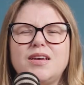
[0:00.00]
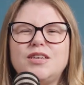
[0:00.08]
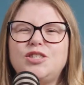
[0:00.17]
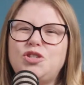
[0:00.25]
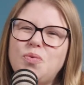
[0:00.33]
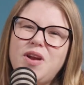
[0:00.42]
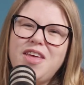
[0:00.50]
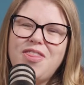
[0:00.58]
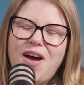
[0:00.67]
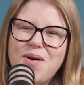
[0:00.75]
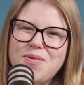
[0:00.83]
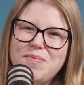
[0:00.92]
So what I
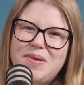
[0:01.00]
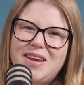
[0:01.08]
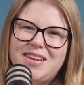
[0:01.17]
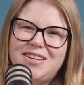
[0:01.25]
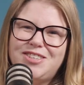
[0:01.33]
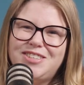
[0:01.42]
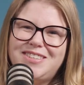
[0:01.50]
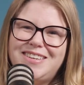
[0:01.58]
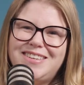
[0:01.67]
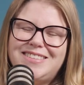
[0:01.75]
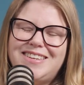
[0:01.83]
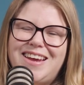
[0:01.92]
thought would be
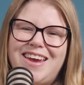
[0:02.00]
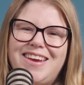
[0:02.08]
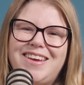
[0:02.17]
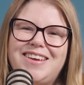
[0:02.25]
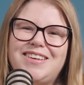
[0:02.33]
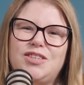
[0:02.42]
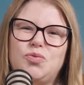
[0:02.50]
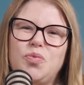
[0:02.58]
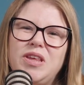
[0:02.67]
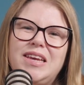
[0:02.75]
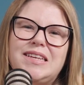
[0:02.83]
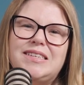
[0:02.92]
interesting today is
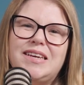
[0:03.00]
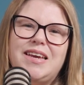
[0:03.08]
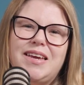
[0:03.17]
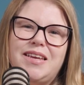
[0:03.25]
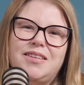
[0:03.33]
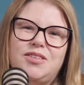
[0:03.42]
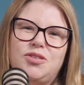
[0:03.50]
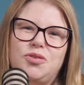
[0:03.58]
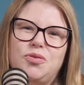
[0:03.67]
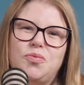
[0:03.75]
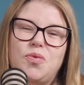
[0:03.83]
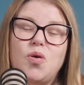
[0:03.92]
really digging
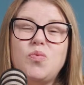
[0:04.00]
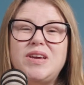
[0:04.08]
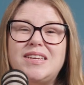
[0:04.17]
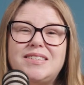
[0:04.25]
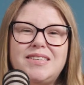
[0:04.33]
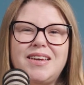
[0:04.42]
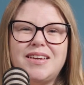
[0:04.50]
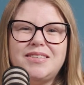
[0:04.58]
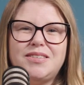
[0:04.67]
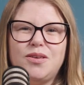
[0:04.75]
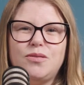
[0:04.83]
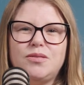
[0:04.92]
into what we see
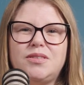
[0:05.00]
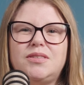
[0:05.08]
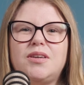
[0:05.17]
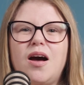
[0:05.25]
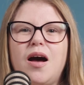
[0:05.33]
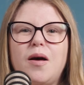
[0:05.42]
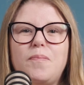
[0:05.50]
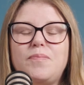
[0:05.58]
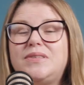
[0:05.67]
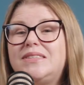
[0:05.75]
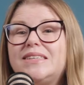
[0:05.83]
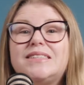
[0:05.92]
as those
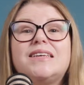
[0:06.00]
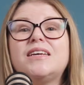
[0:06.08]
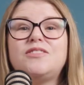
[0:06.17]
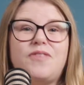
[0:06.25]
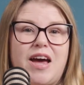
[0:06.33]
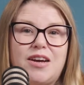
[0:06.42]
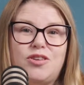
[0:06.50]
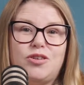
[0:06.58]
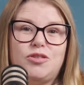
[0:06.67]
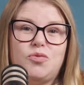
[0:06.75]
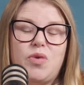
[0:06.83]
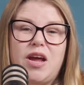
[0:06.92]
top success
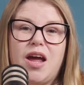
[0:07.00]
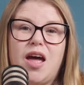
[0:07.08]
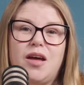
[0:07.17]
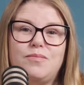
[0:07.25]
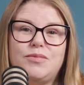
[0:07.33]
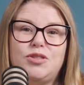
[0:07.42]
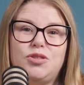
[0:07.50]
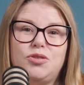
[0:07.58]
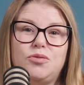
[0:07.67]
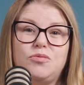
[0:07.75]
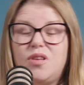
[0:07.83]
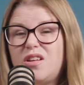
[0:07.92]
factors when it comes
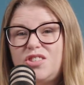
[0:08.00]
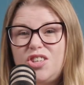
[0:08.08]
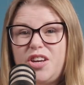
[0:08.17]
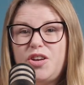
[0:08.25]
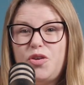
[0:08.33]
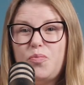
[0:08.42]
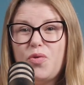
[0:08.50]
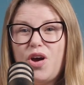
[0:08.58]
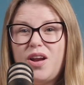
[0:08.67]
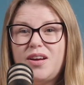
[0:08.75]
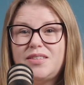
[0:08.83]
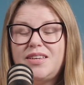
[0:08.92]
to launching a new
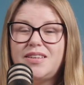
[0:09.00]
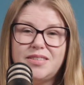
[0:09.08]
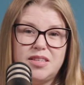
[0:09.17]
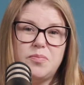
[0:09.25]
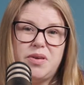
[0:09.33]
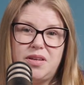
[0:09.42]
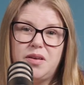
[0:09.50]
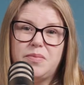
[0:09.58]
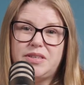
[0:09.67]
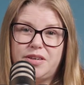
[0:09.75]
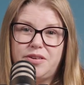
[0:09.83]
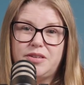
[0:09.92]
product into the building
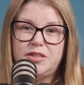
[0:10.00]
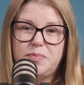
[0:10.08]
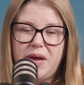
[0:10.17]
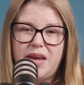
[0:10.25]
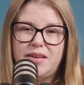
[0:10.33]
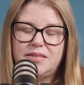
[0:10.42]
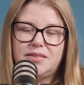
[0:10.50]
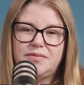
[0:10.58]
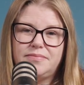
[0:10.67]
materials space.